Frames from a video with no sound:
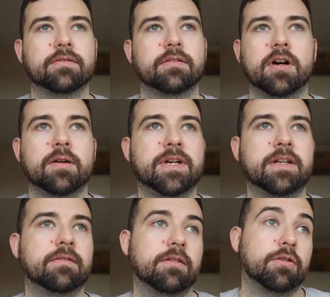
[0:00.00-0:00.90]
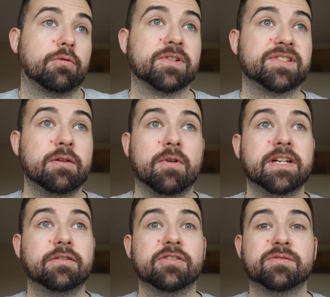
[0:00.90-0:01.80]
I mean, look, we'll see what he
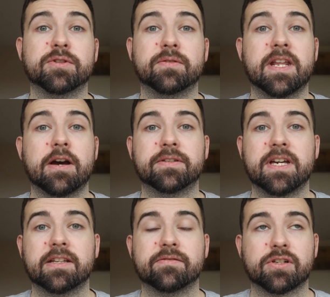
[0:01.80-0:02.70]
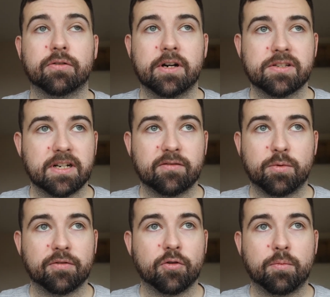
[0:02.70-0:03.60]
does between now and the end of his career as a
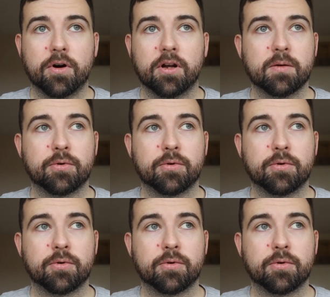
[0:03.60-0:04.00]
Liverpool footballer.